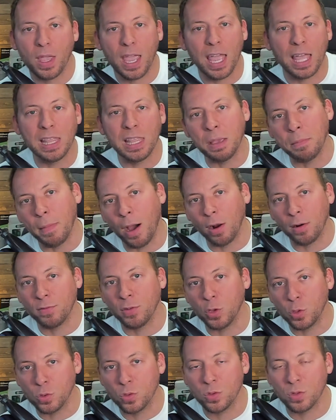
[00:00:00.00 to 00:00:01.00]
in the amount of
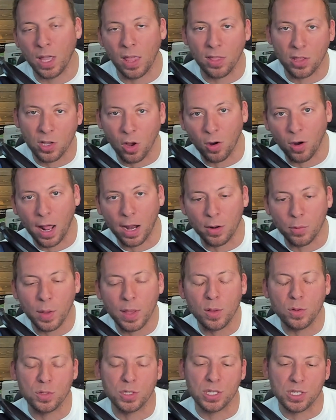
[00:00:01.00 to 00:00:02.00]
users on the Cardano
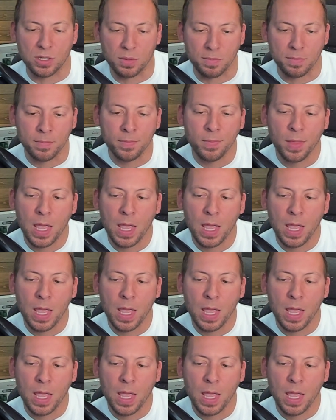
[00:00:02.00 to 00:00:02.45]
ecosystem.